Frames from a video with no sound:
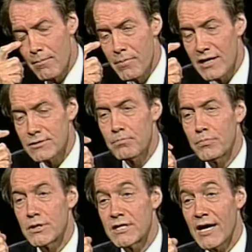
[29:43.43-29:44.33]
I best
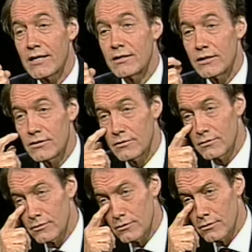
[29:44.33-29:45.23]
protect it.
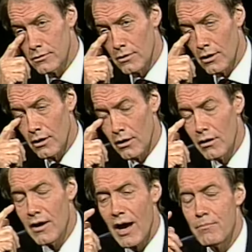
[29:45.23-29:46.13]

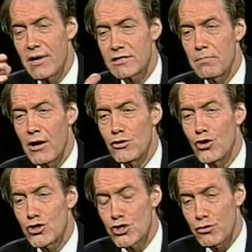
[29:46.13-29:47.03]
Uh, I best ma-
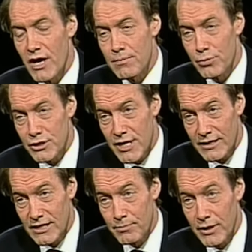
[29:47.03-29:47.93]
nurture and
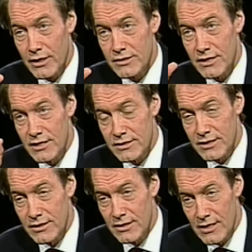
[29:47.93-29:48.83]
protect it because it
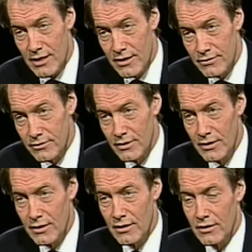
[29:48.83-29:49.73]
is in the end,
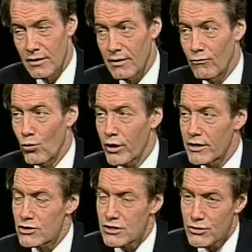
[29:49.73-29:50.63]
if
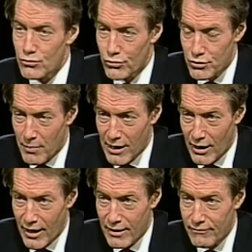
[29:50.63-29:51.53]
work is central to my
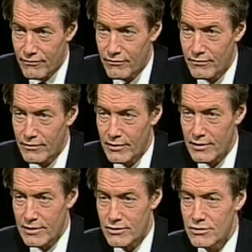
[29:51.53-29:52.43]
life,
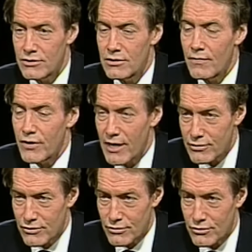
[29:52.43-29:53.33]
yes. it is the
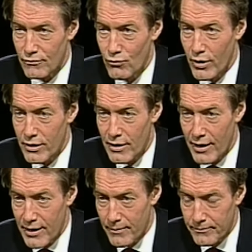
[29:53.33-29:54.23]
essence of you what I
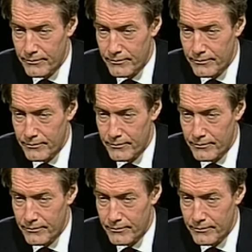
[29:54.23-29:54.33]
am. You can't